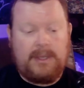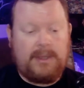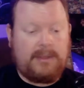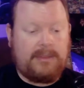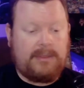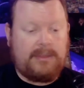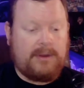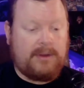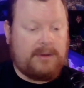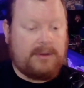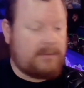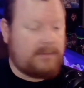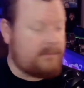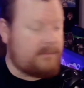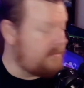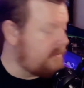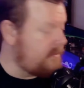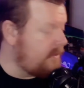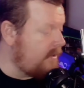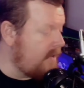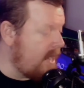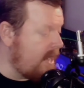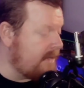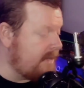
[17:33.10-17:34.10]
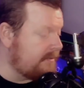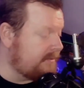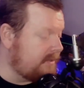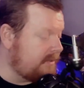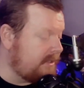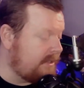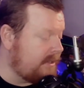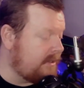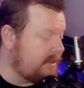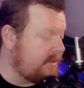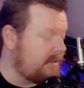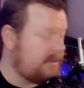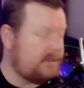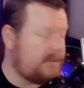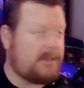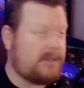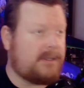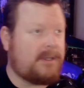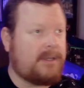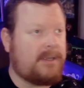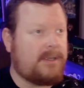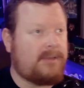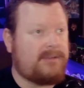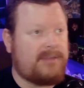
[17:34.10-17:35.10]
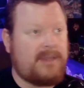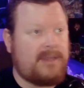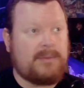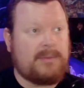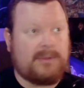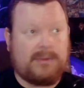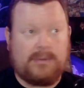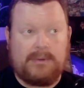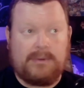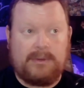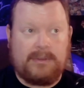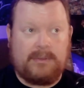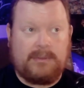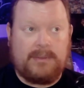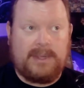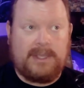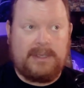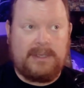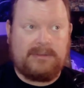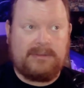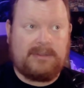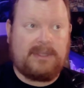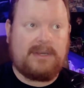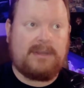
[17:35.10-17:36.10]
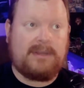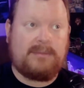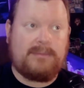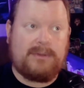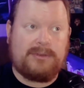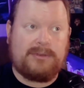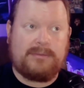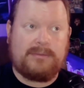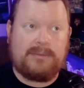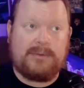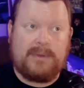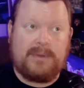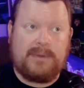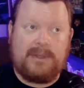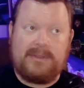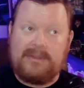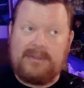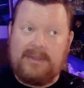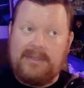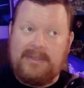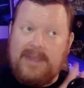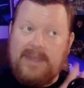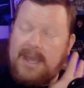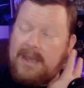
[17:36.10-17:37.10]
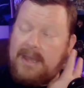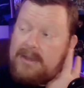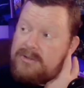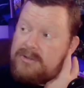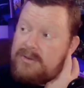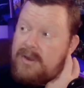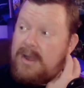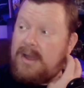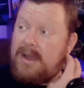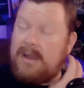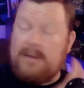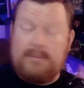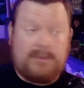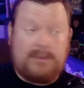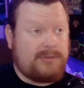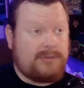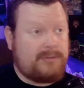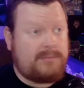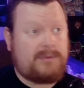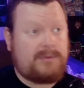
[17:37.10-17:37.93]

they're out there. Same with Lord of the Rings. They did multiple runs on that. Tron, multiple